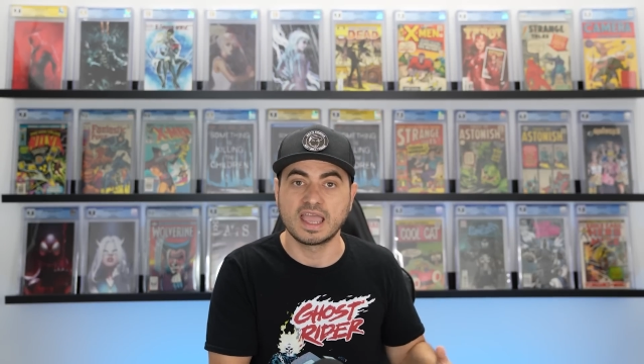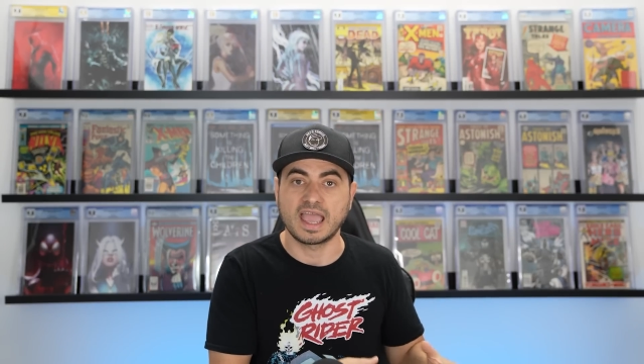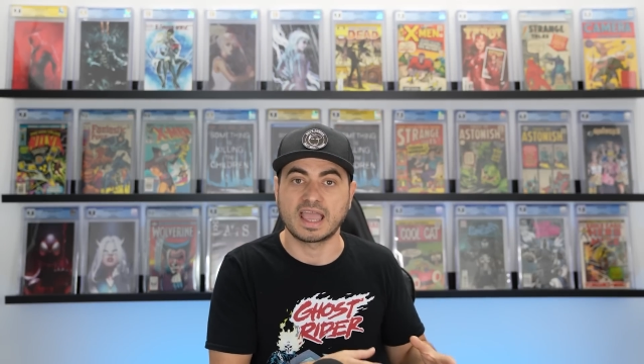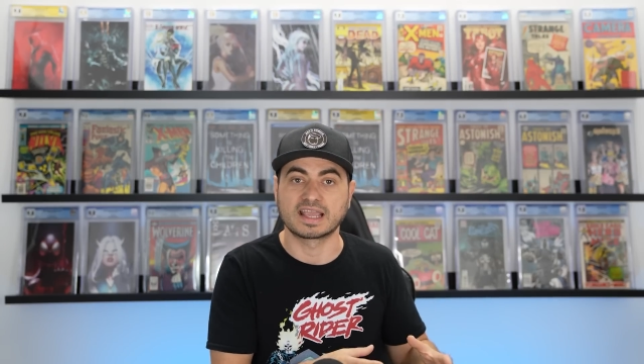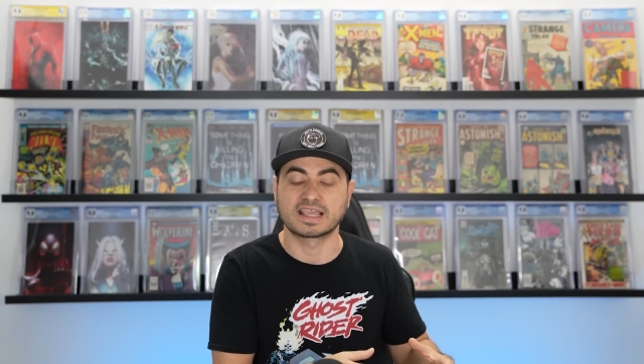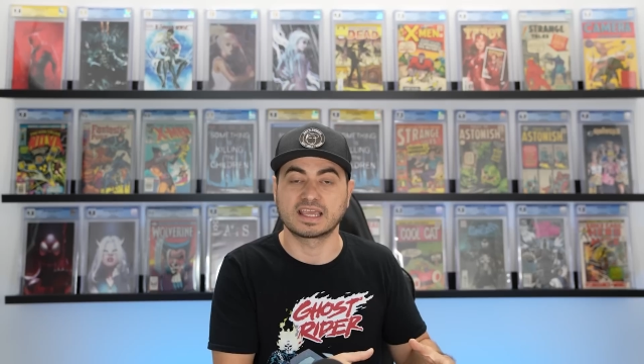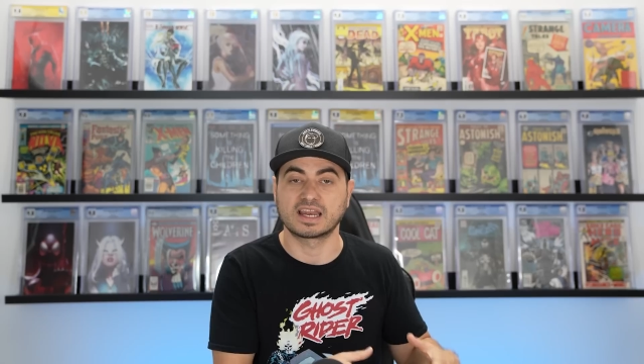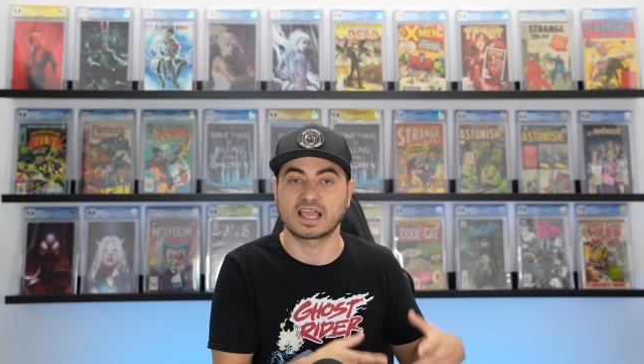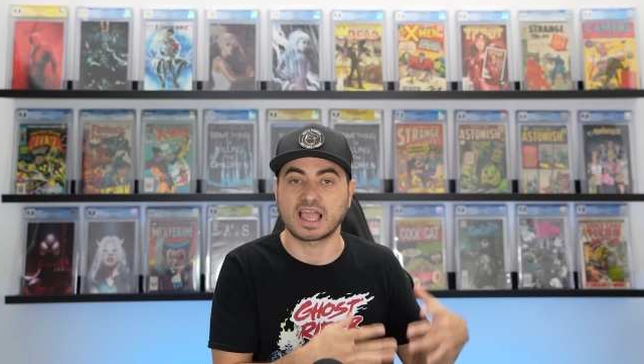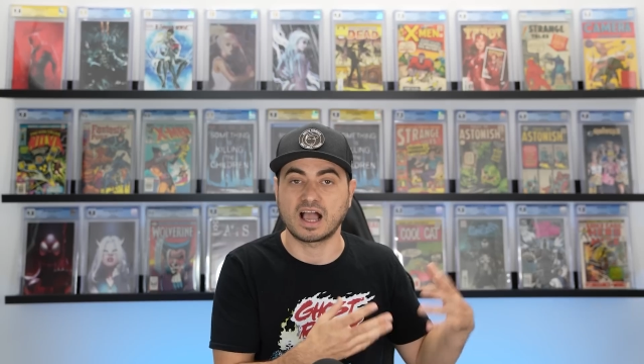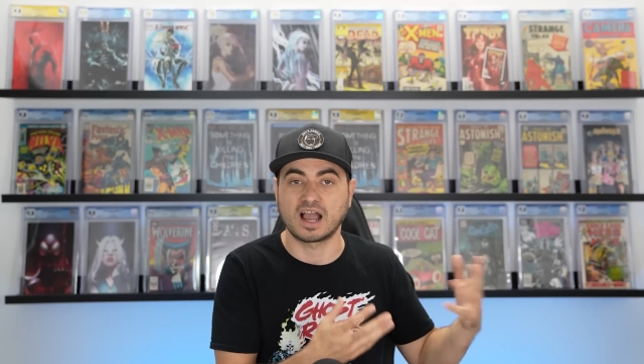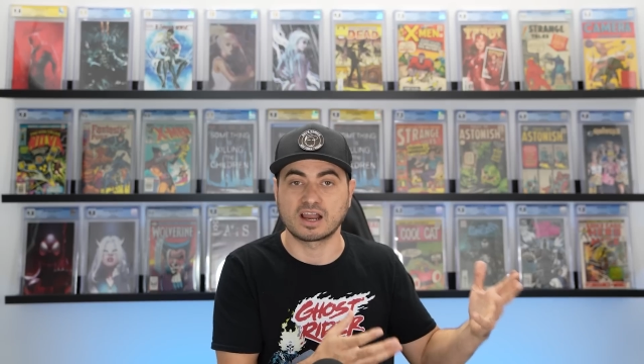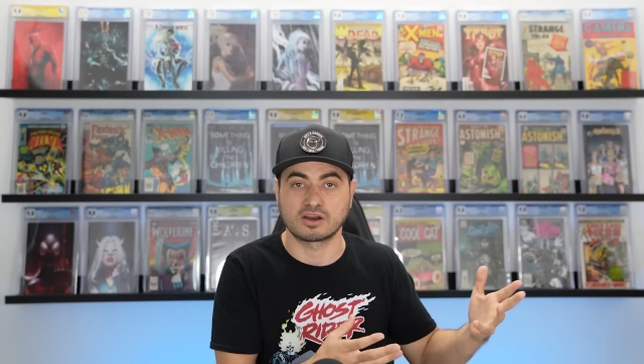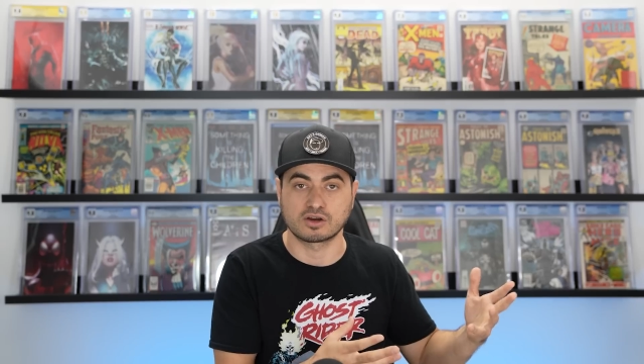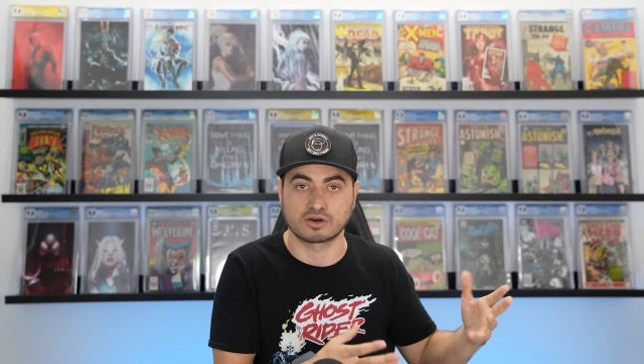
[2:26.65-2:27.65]
and get a
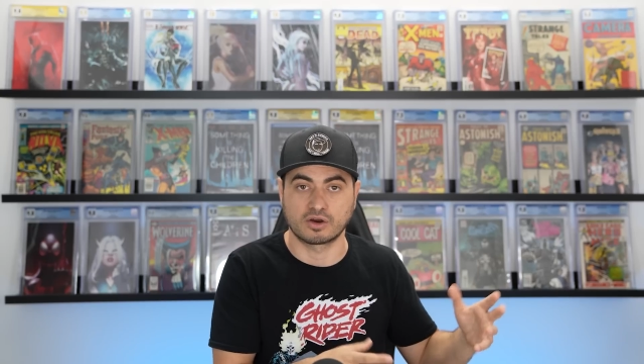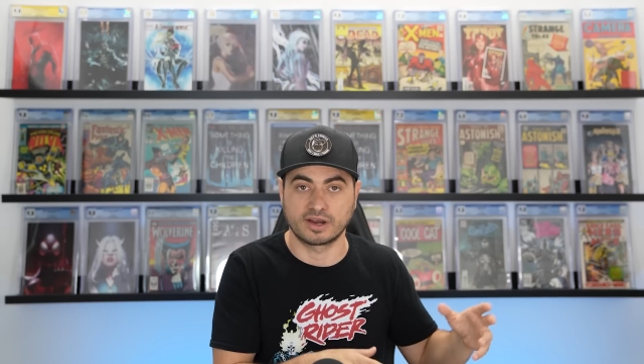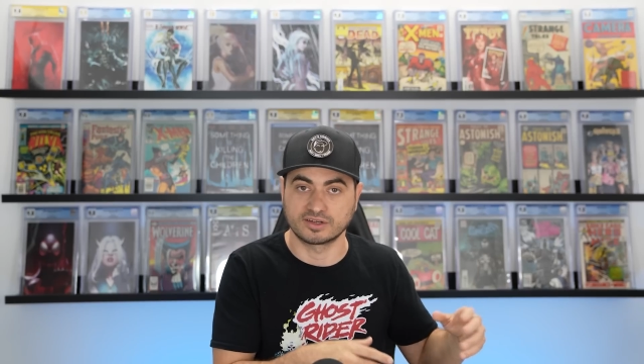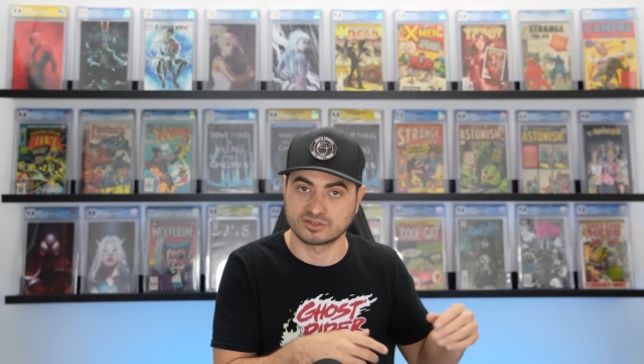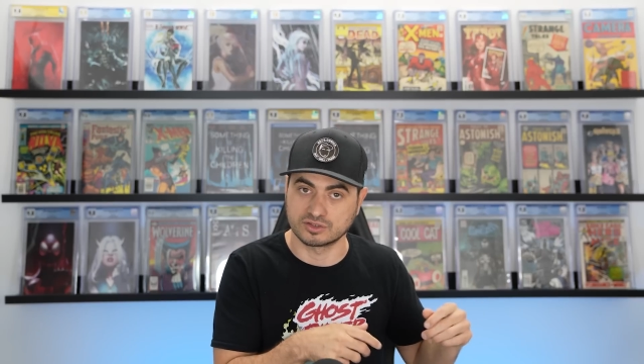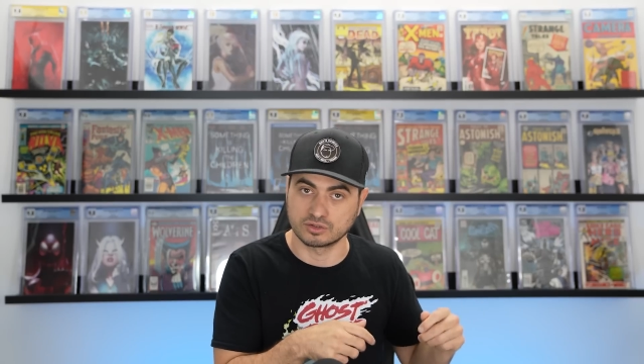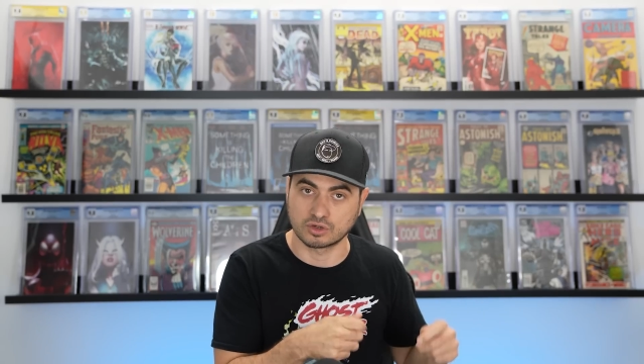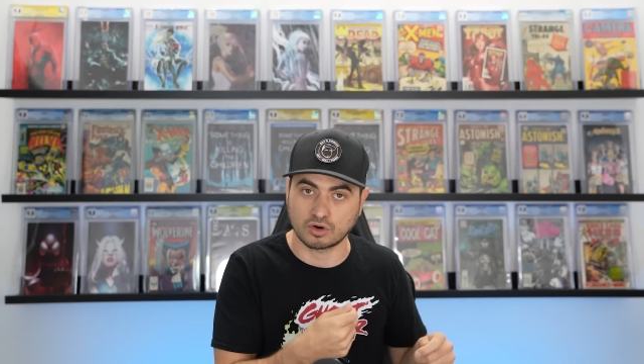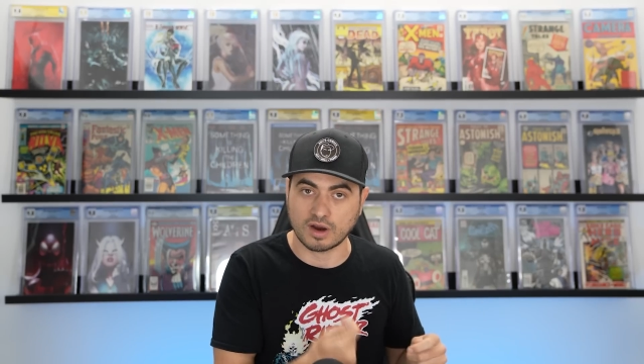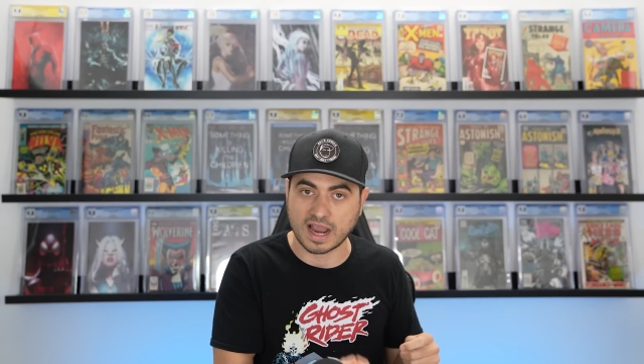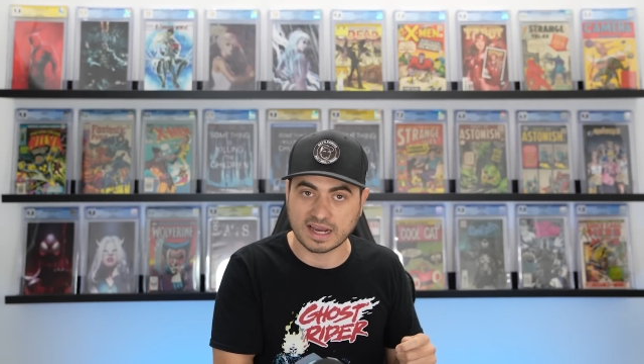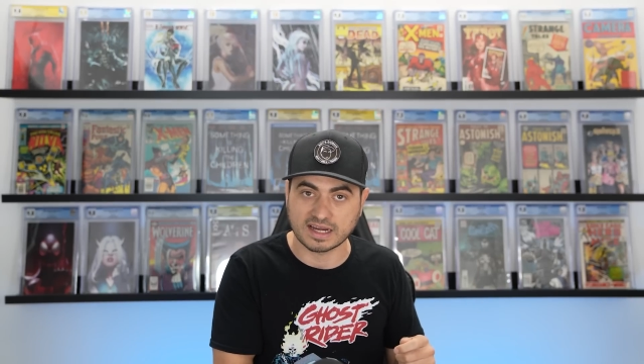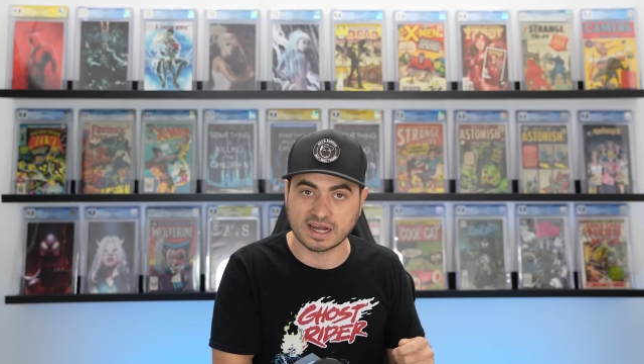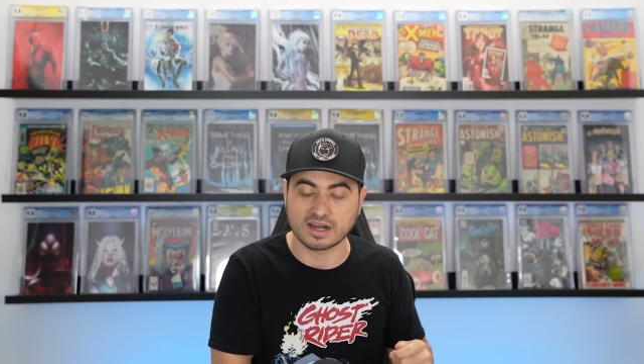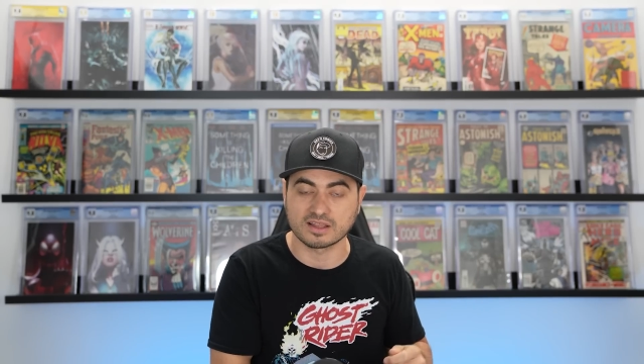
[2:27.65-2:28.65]
higher grade. So you
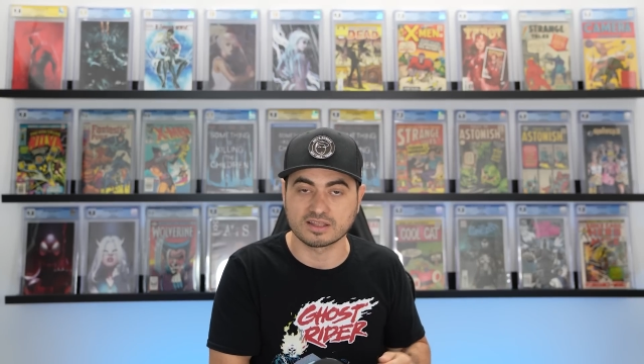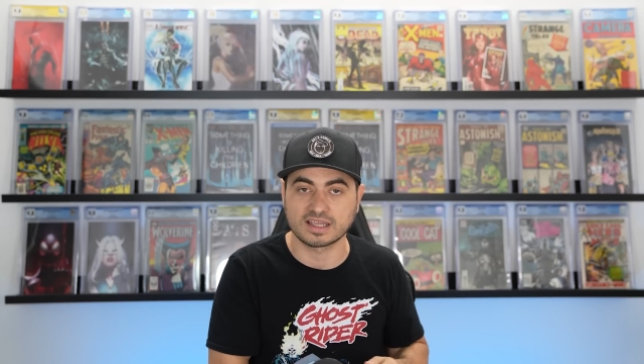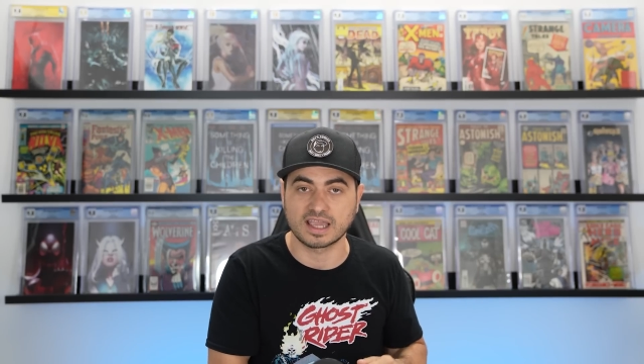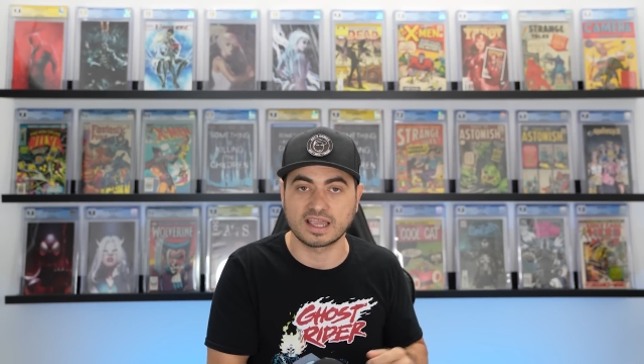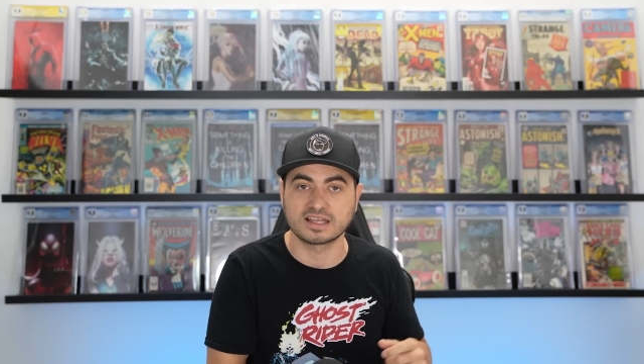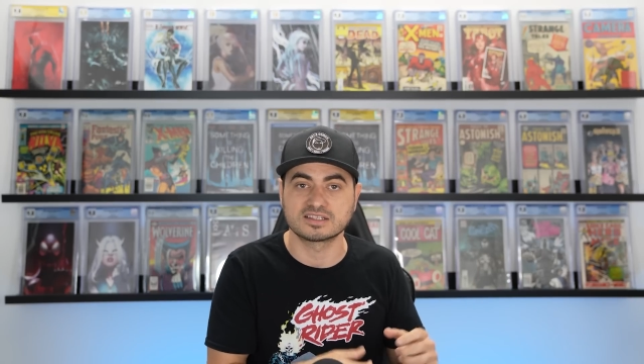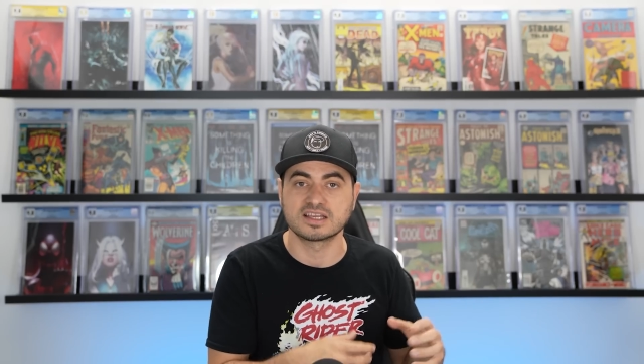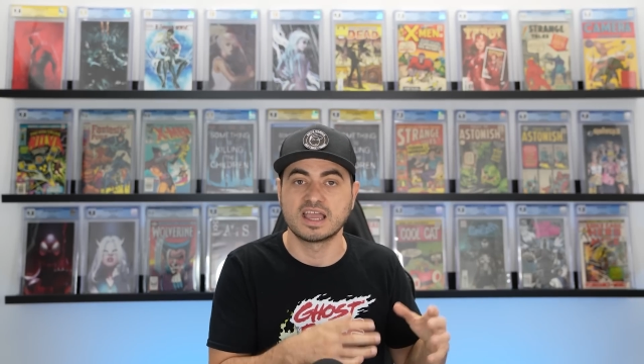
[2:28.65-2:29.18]
crack it out of the case,